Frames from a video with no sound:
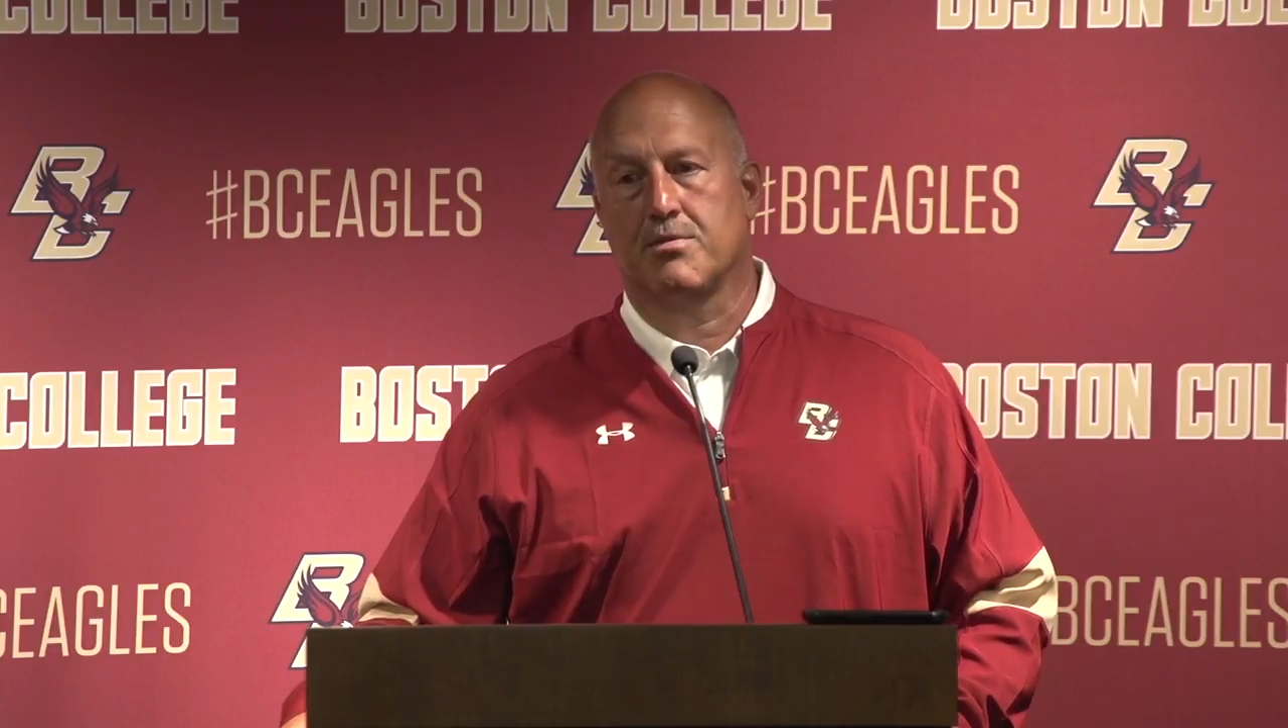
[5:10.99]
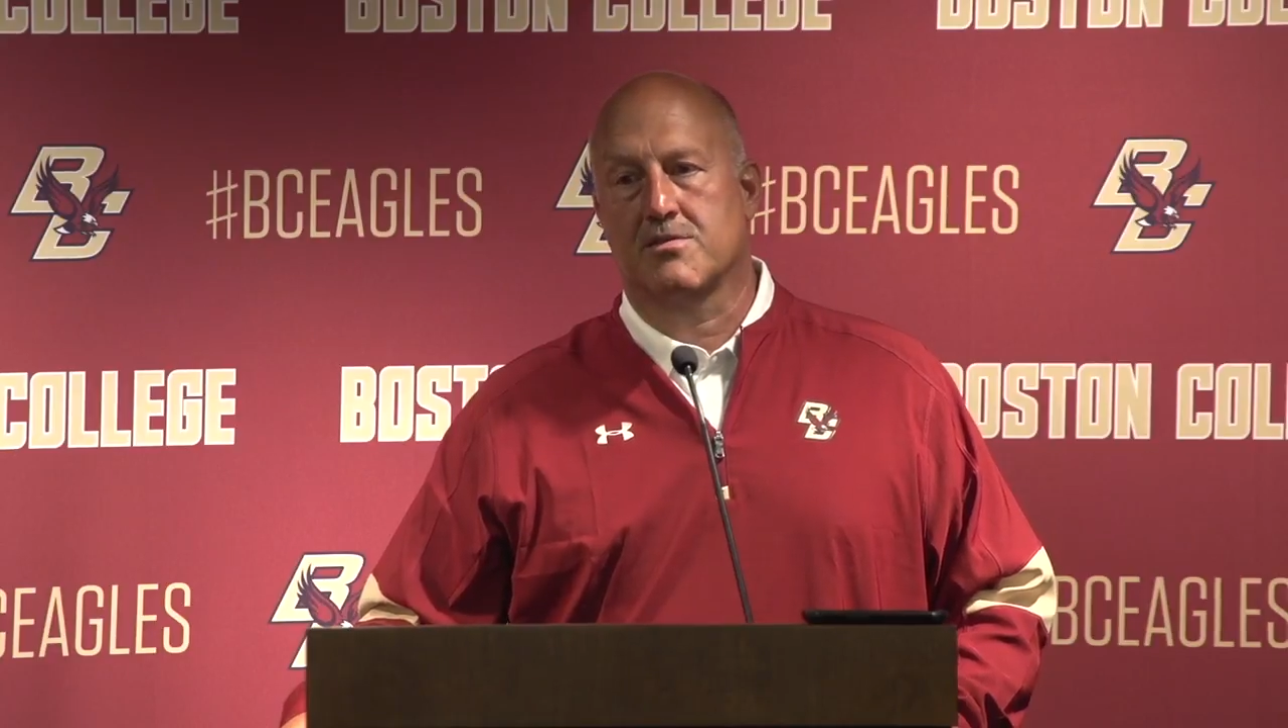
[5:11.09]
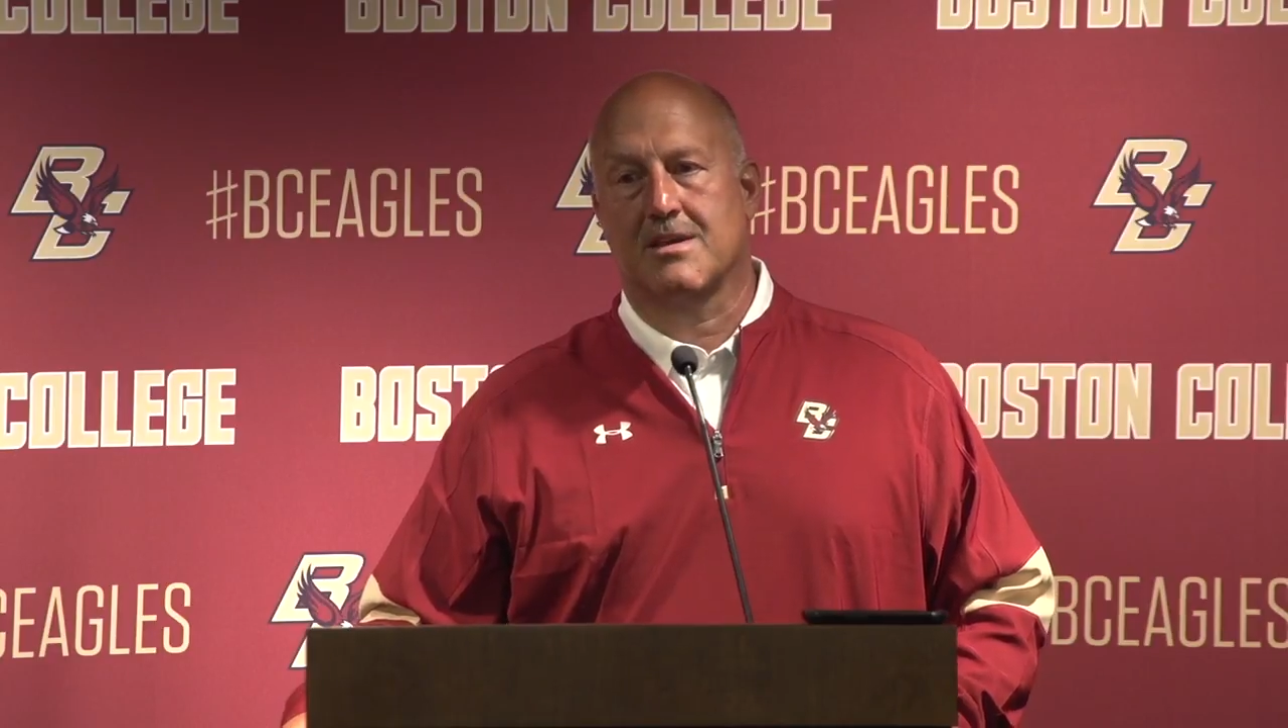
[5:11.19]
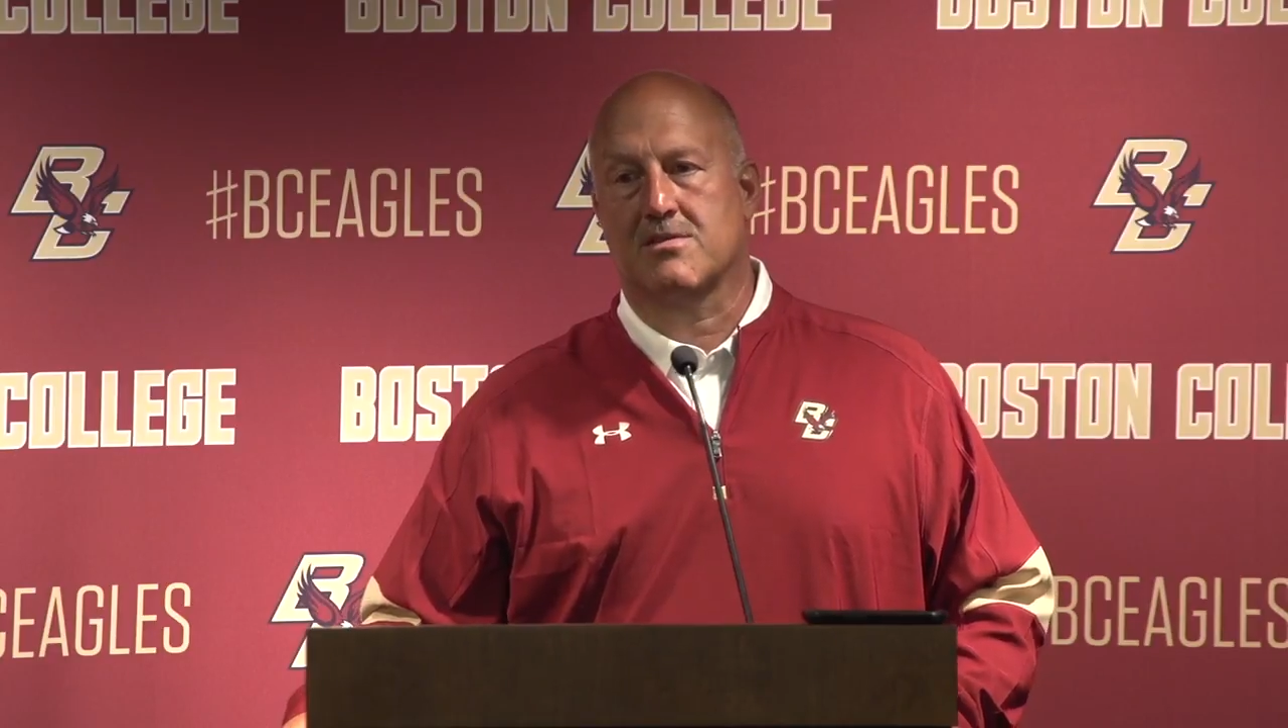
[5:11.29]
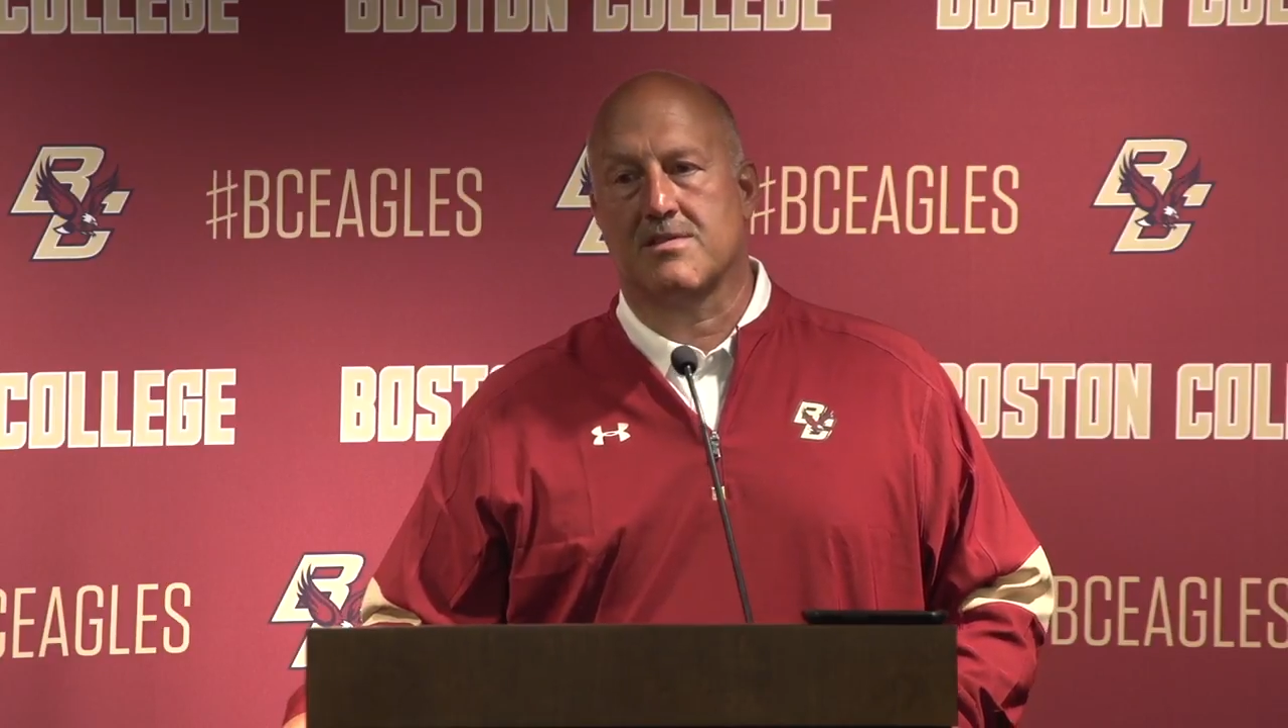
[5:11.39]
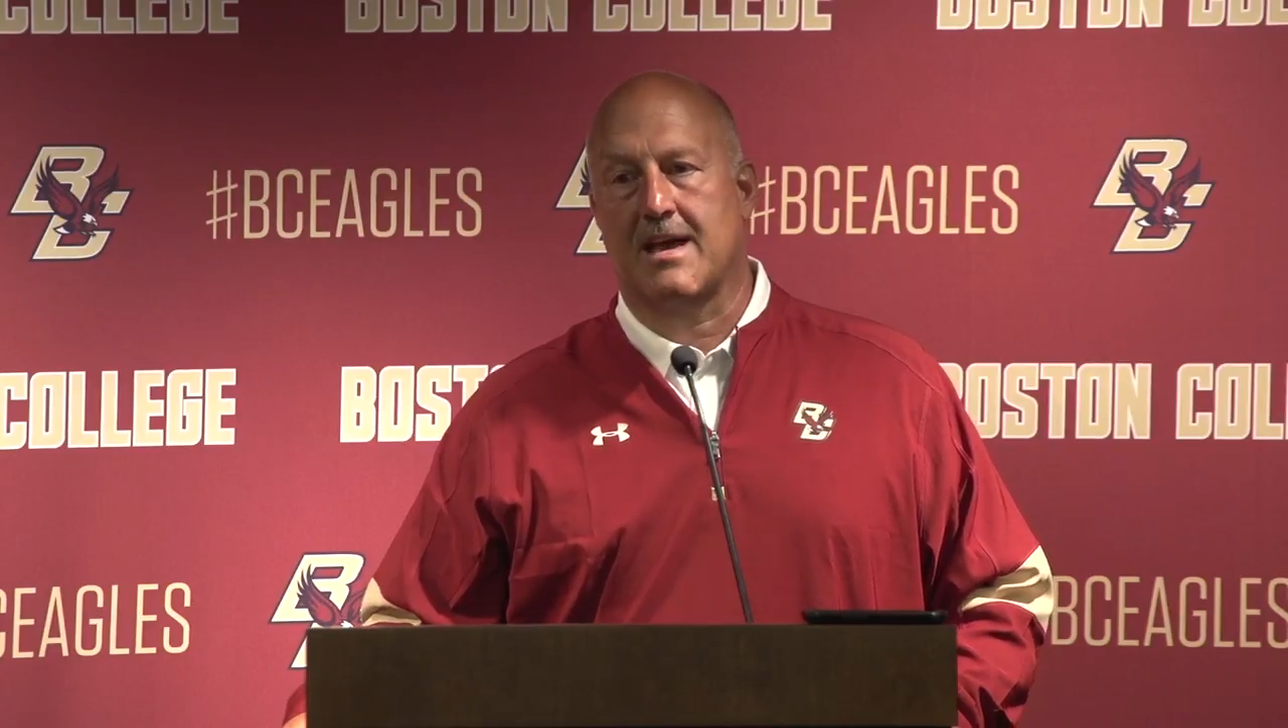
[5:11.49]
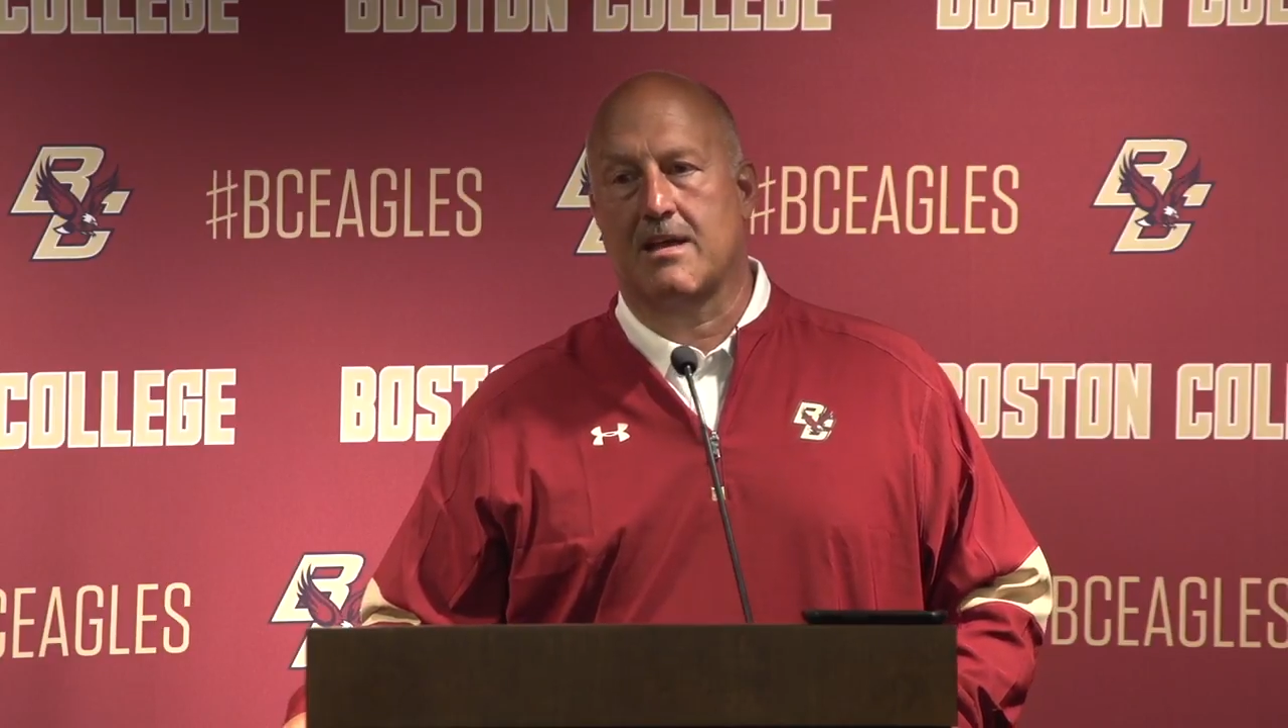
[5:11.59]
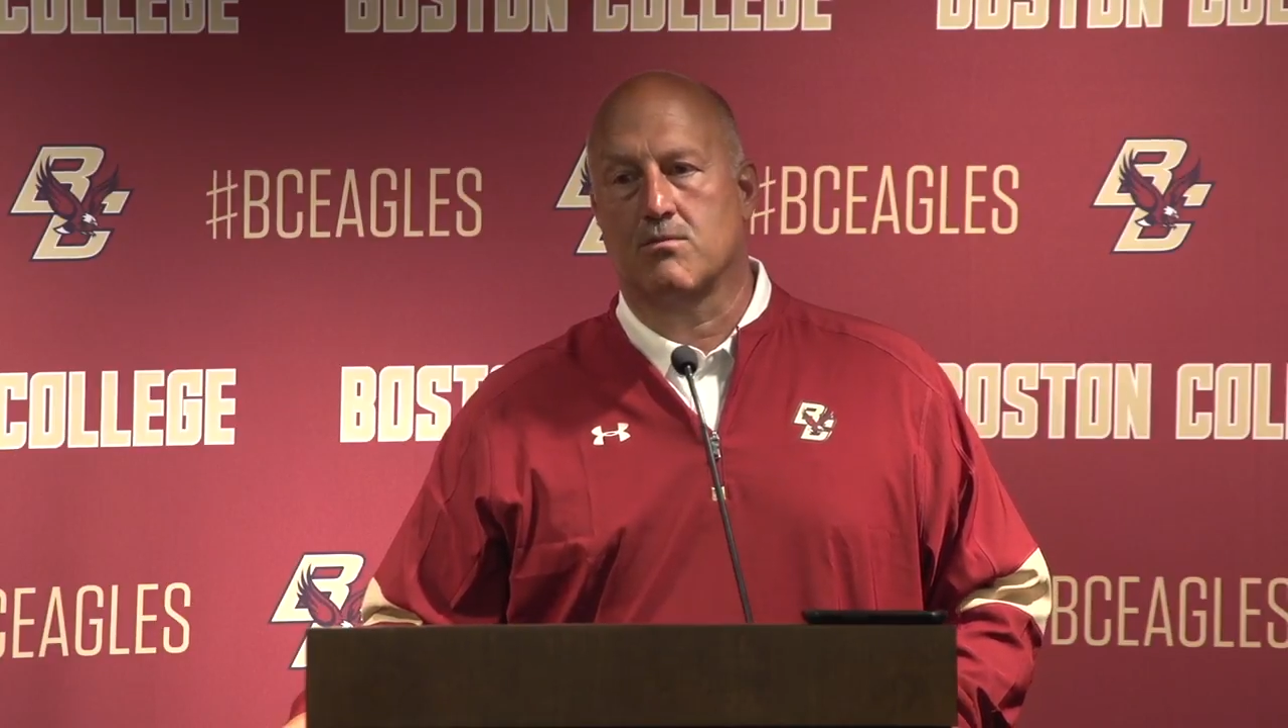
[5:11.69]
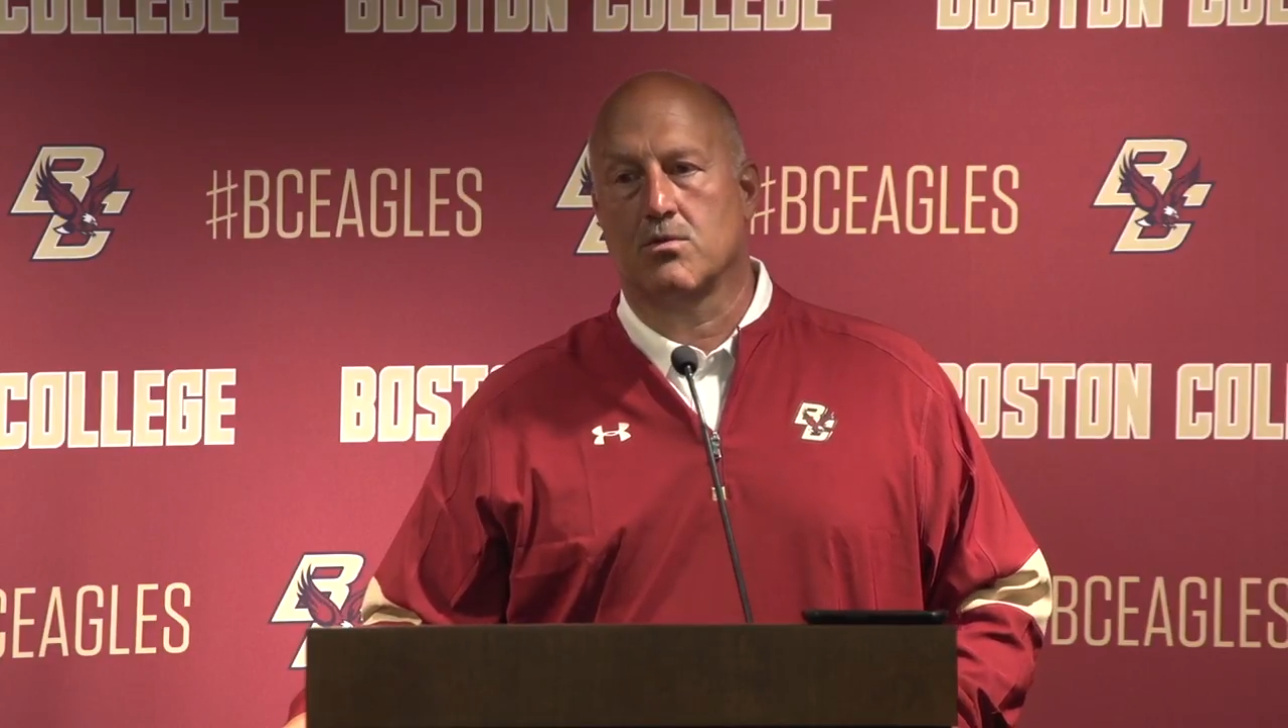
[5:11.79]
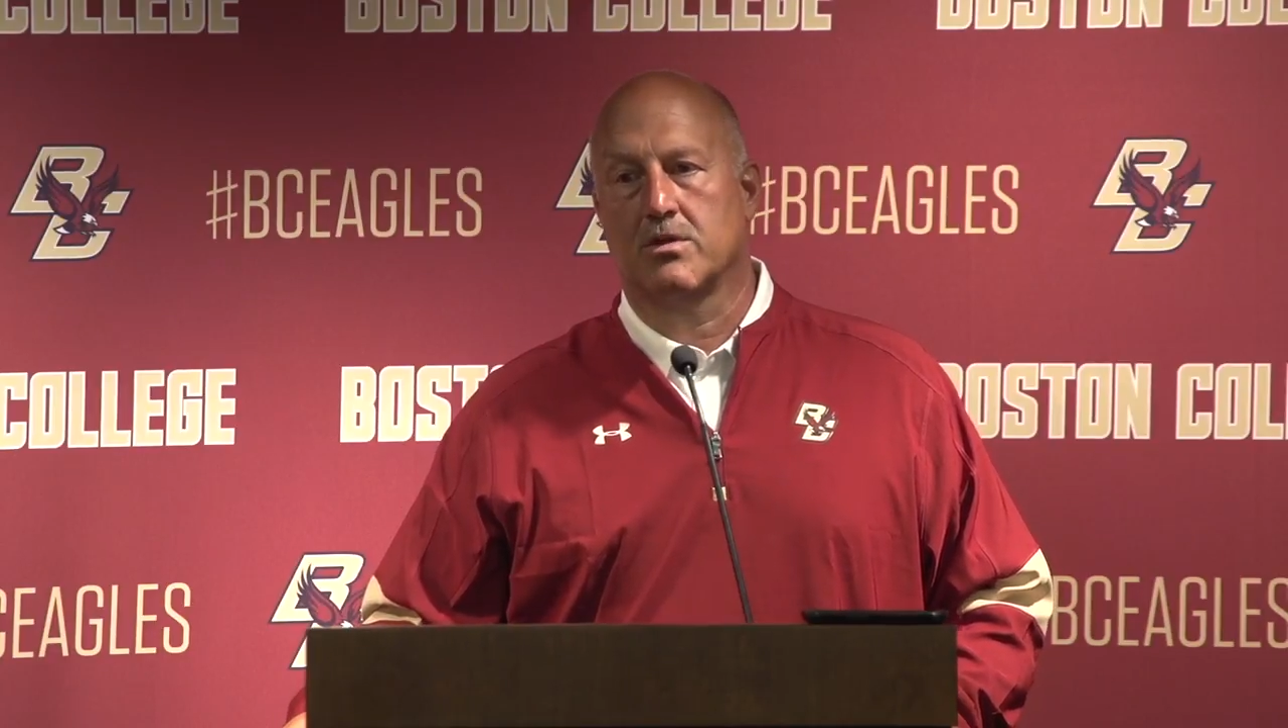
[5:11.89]
possess
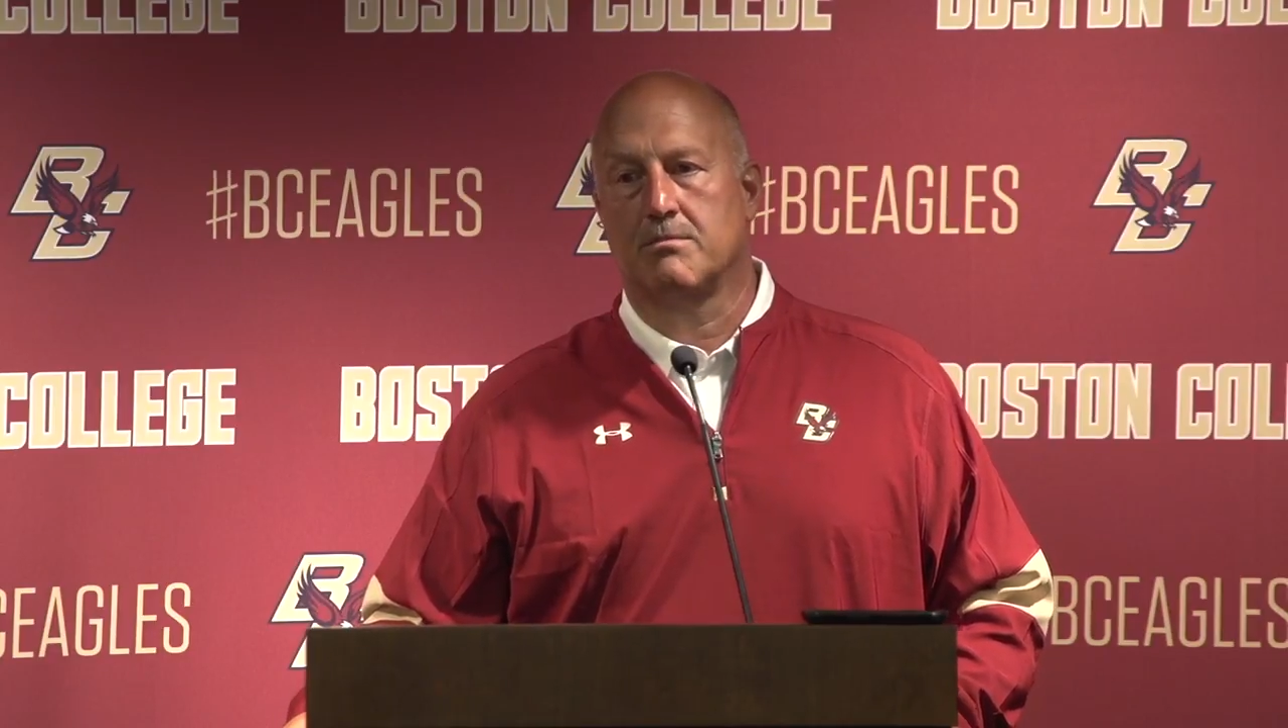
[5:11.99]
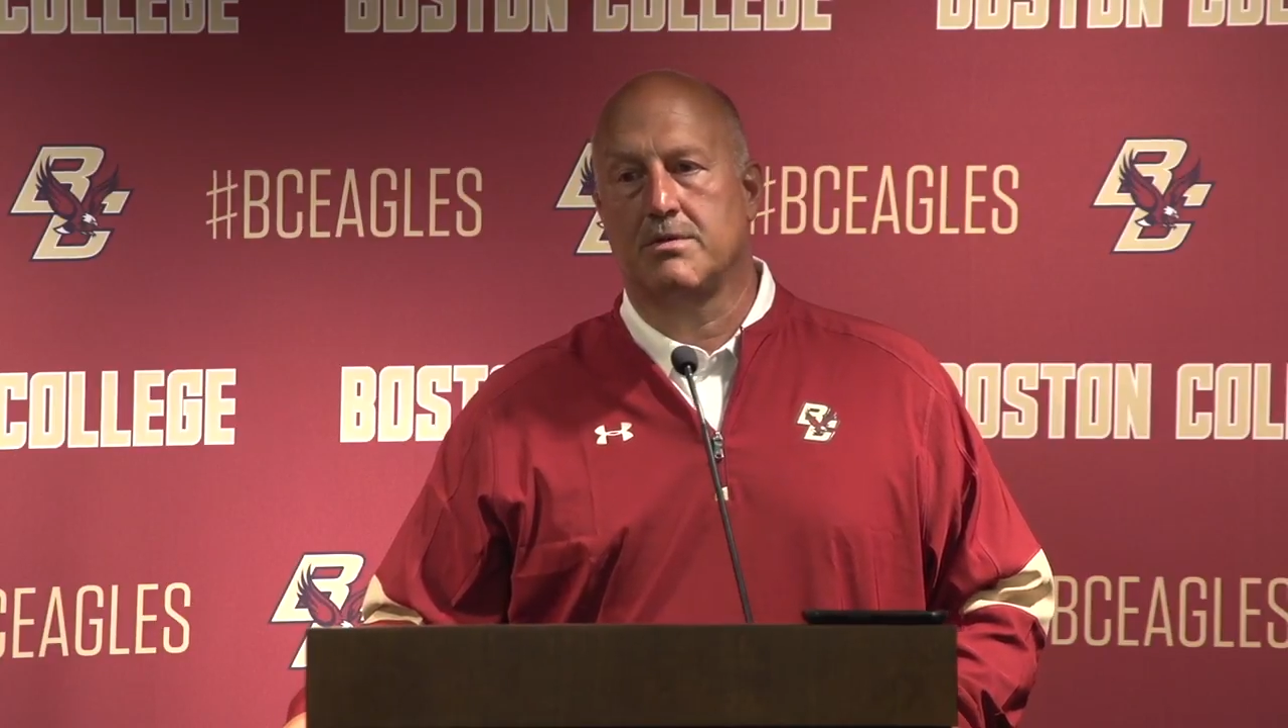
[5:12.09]
that and really